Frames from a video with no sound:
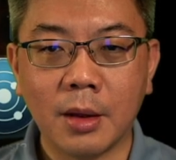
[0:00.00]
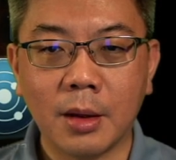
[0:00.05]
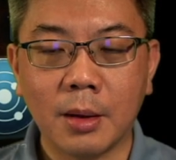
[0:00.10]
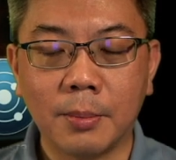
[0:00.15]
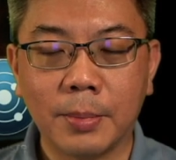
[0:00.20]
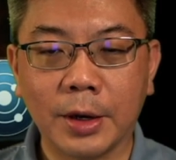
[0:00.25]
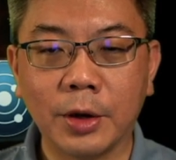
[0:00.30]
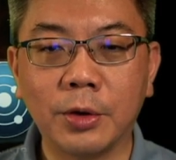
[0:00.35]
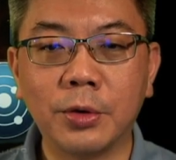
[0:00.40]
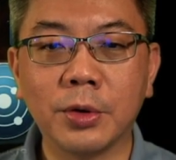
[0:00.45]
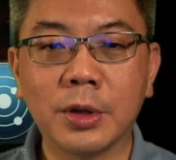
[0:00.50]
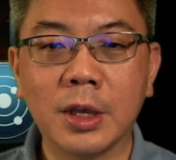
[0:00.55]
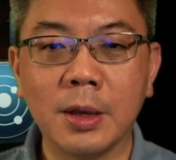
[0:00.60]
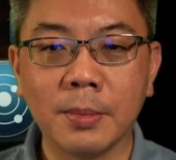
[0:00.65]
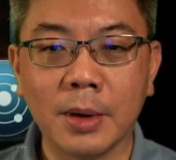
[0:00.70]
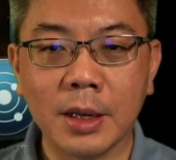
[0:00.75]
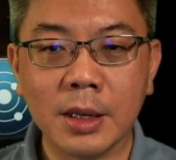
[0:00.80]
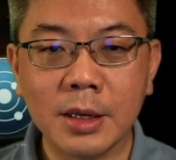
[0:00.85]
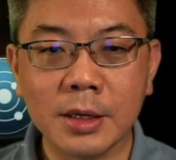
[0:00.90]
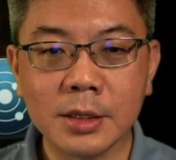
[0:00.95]
But I do keep
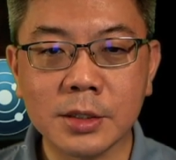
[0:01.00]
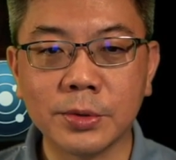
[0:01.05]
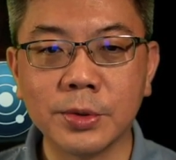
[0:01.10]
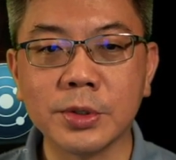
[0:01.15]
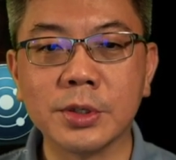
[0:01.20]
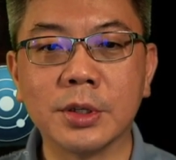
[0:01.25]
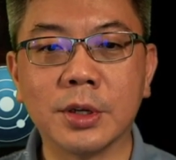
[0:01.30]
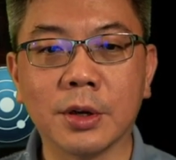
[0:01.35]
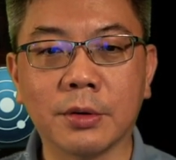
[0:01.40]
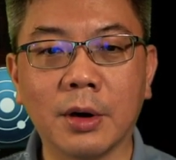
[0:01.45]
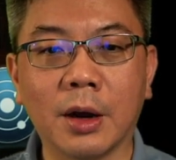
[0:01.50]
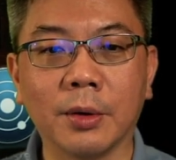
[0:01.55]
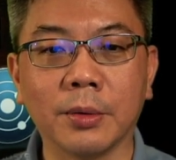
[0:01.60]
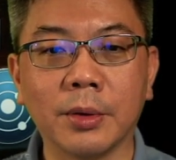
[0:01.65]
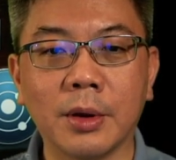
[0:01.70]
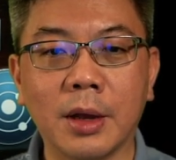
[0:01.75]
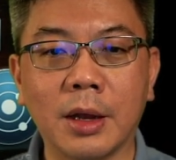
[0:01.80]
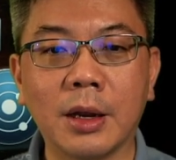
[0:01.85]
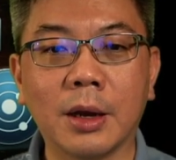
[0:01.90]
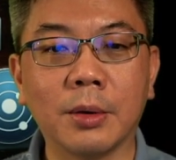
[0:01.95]
my ears close to the ground,
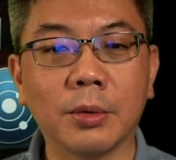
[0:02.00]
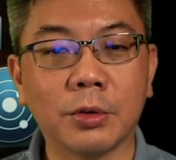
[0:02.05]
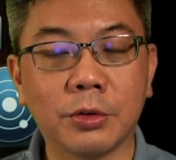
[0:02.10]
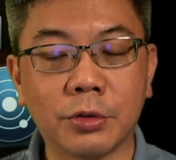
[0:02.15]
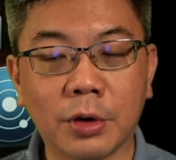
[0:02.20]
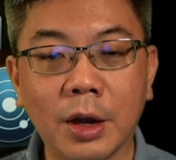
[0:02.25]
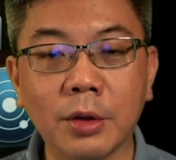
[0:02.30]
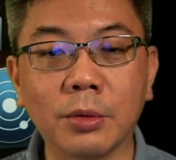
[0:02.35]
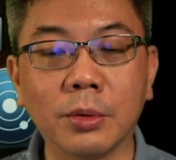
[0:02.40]
and I will try